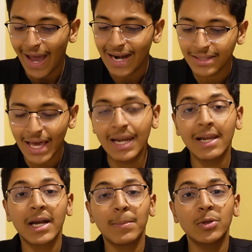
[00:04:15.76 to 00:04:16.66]
and then
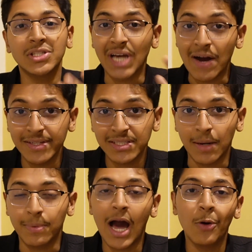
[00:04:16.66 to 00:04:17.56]
learn about
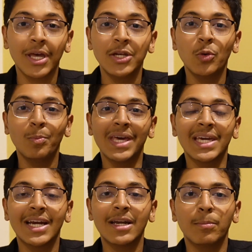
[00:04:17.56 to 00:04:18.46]
JavaScript. How can you
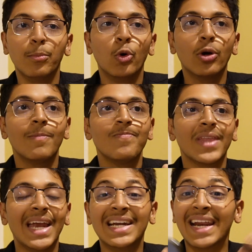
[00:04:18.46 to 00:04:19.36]
make it more
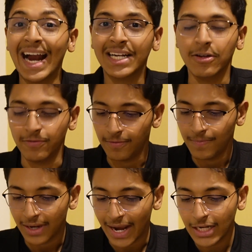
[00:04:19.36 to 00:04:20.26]
interactive?
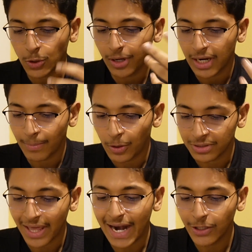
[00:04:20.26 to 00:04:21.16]
Right? You learn about
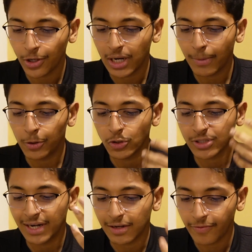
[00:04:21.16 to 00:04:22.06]
that, you learn about user
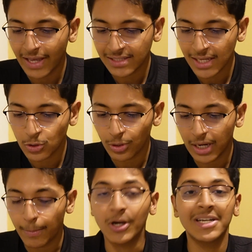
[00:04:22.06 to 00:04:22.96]
interfaces, you learn
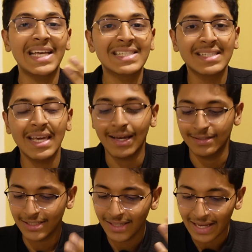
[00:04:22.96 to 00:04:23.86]
about testing and
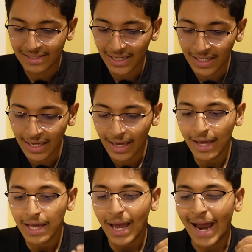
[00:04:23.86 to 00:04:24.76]
CI/CD,
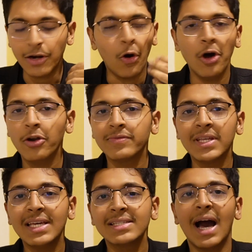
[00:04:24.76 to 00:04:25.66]
and all of
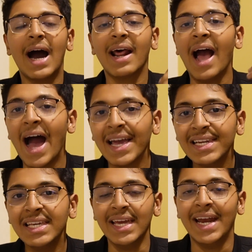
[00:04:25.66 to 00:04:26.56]
these are
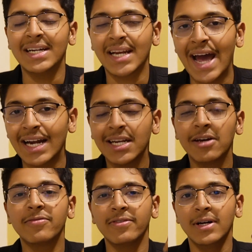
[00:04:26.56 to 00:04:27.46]
highly
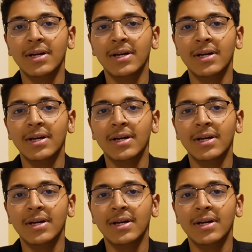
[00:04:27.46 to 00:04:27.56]
interactive